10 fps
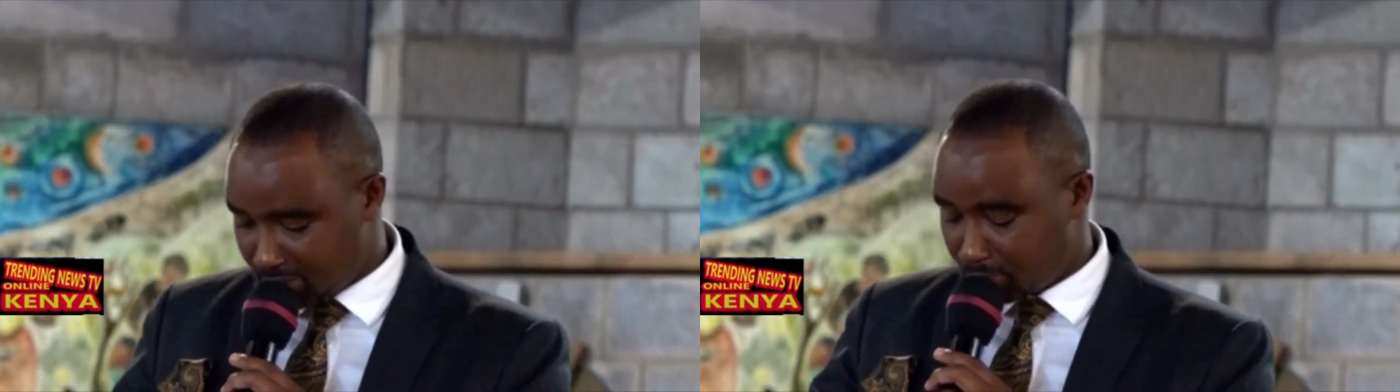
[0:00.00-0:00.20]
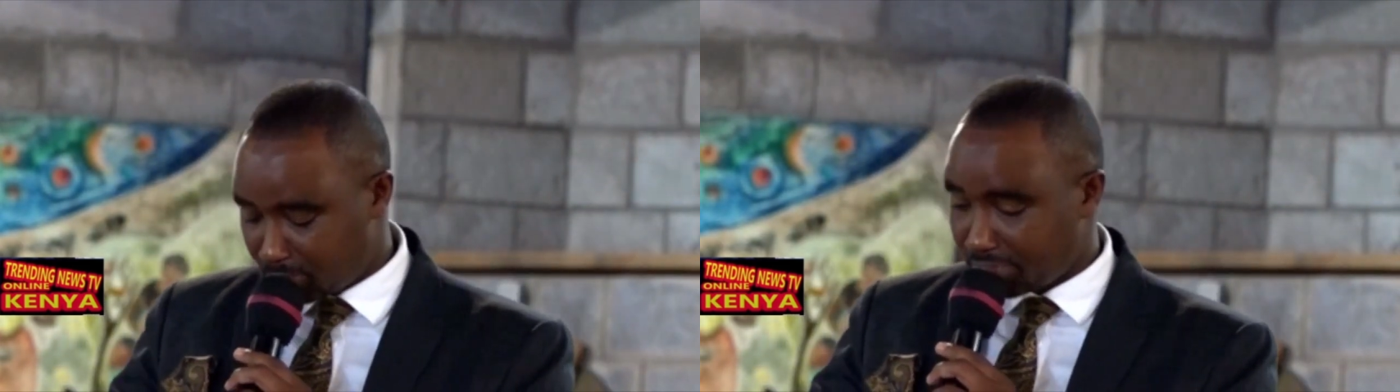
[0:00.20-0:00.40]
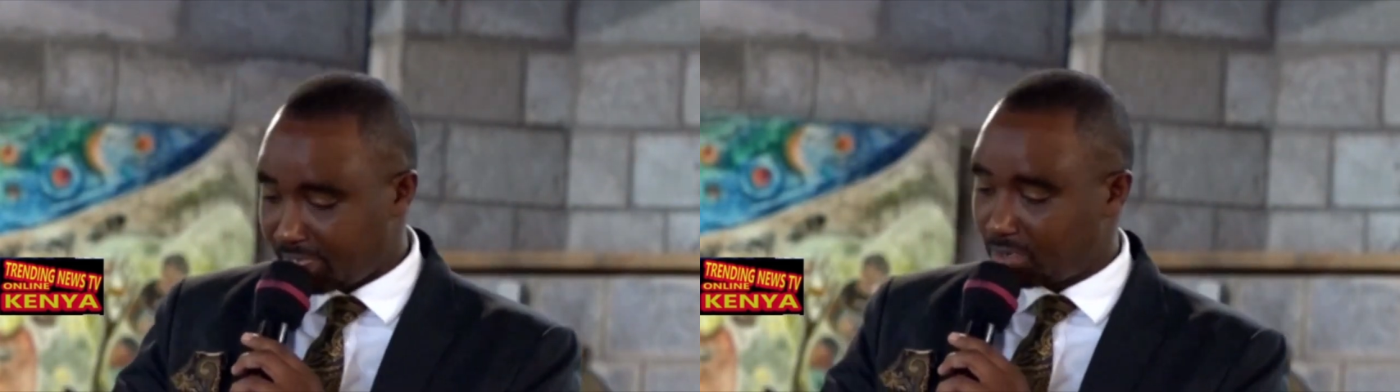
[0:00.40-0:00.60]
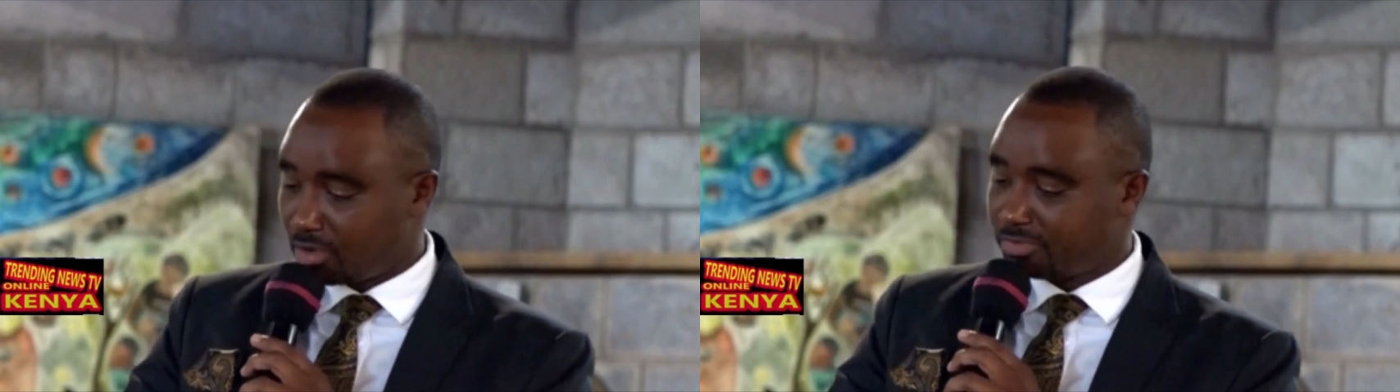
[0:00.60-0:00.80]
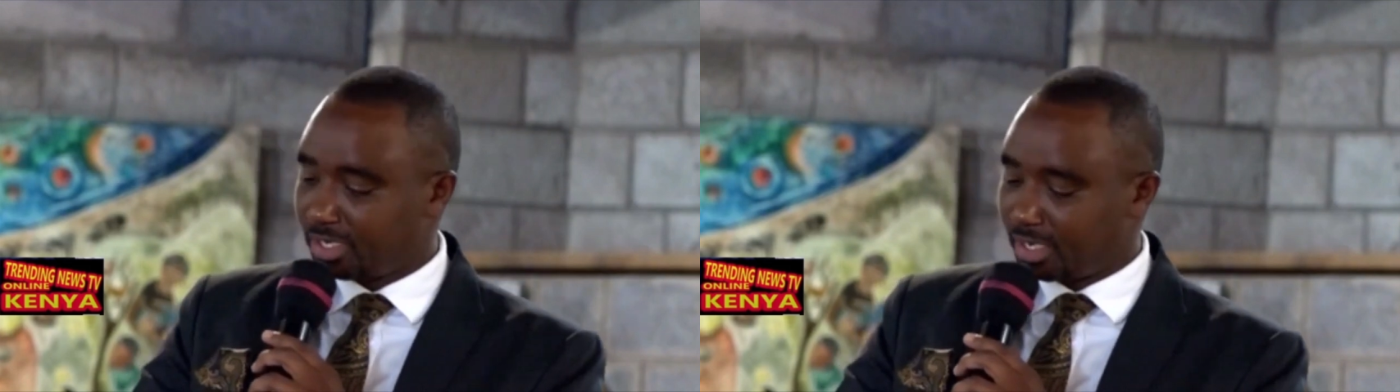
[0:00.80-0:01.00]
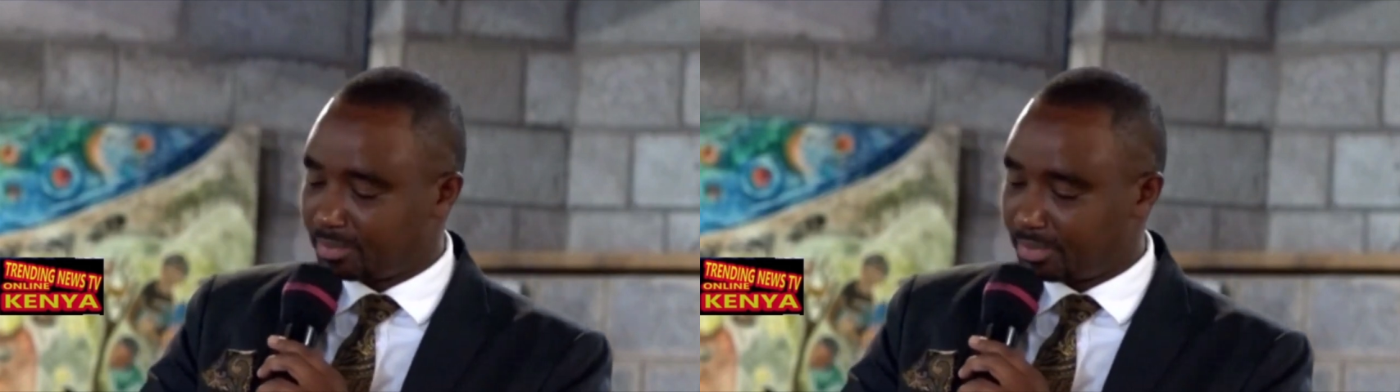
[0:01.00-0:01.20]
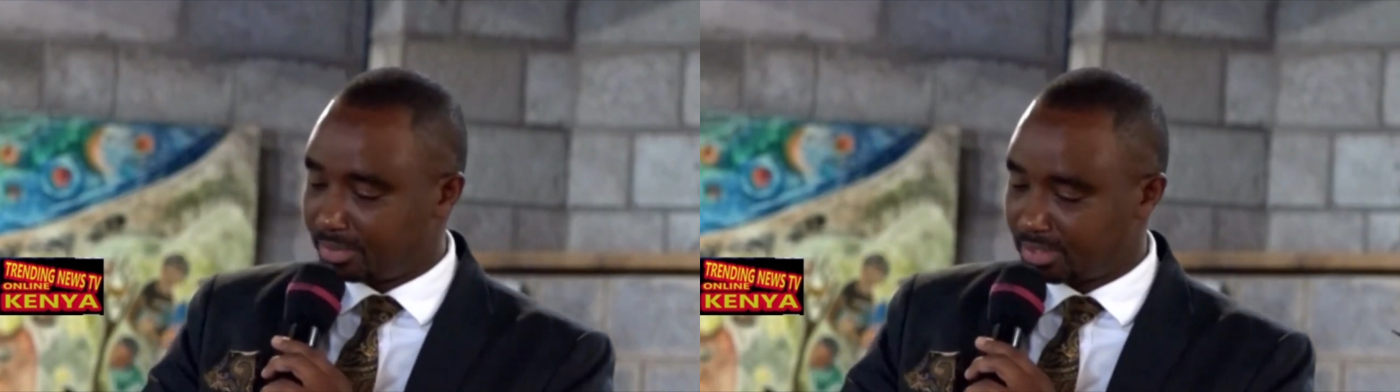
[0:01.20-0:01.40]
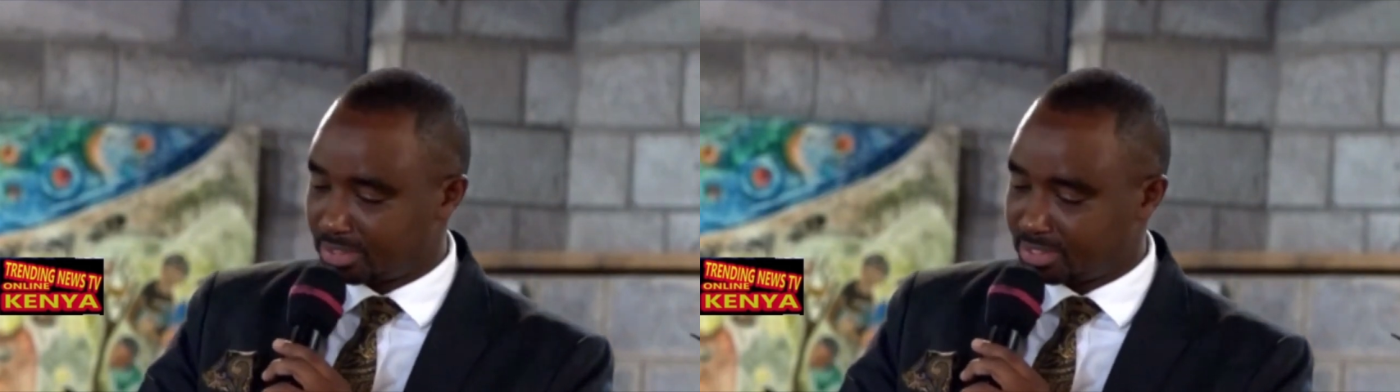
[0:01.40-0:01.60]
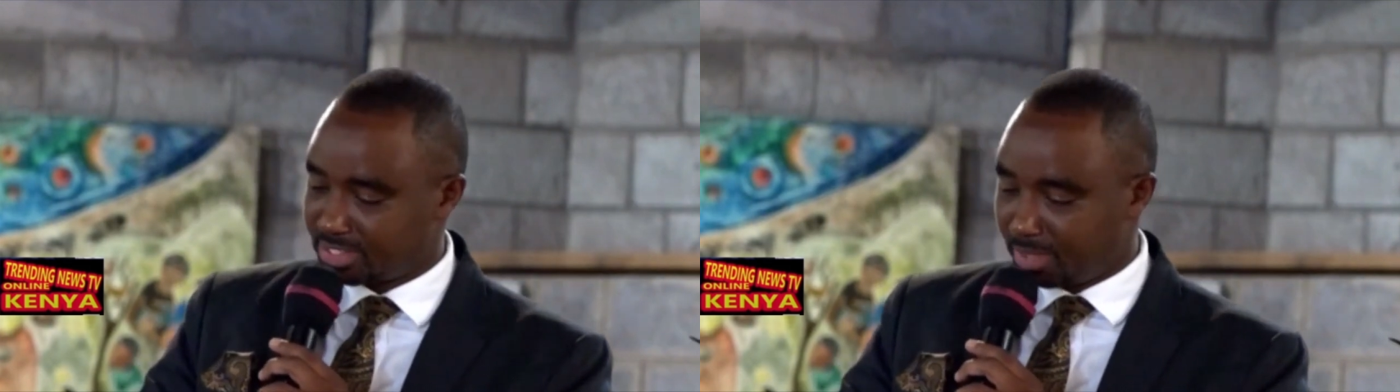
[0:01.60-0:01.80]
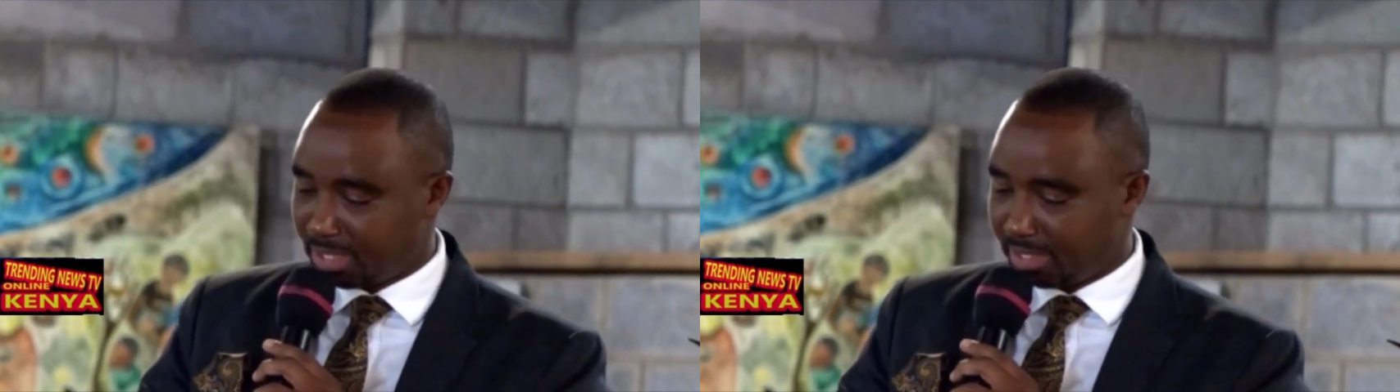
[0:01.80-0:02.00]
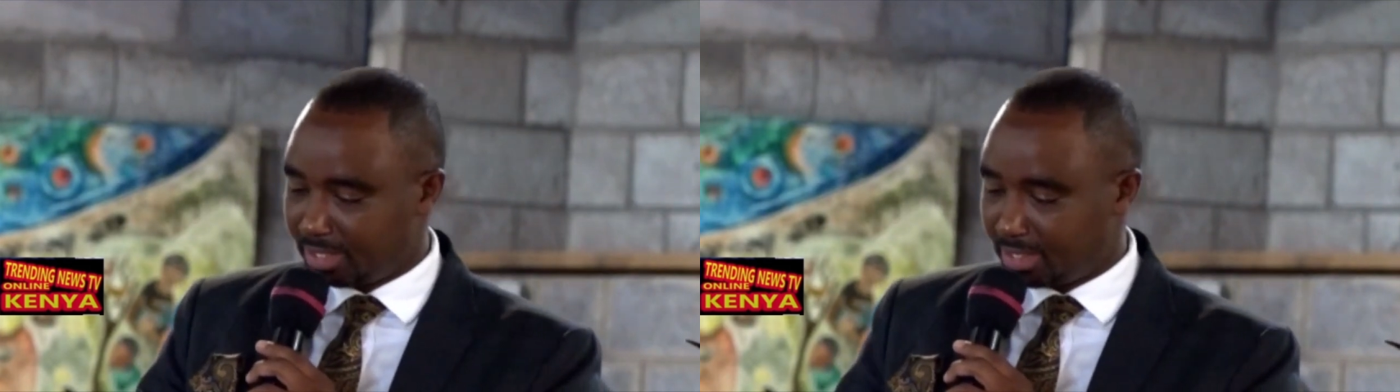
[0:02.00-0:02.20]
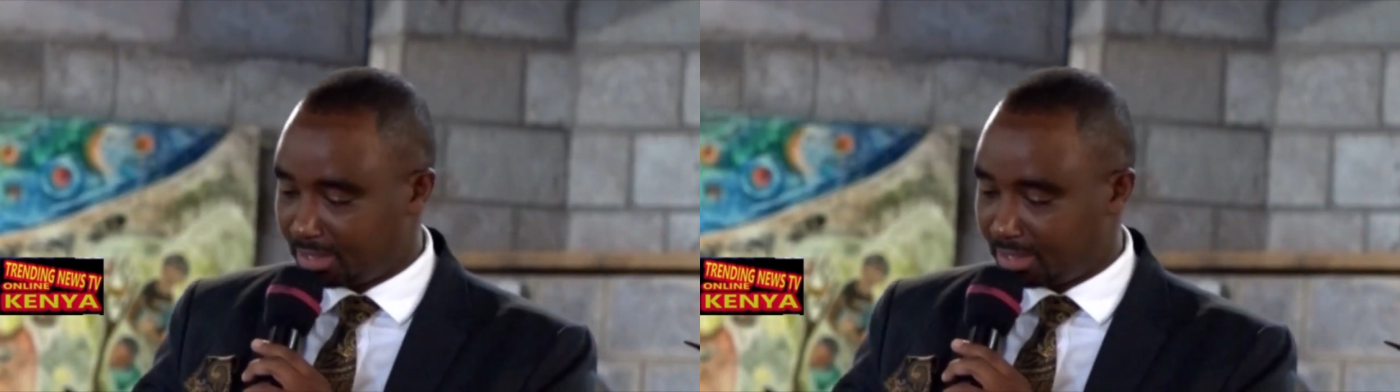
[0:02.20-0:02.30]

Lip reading: Muthaiga Golf Club Simba League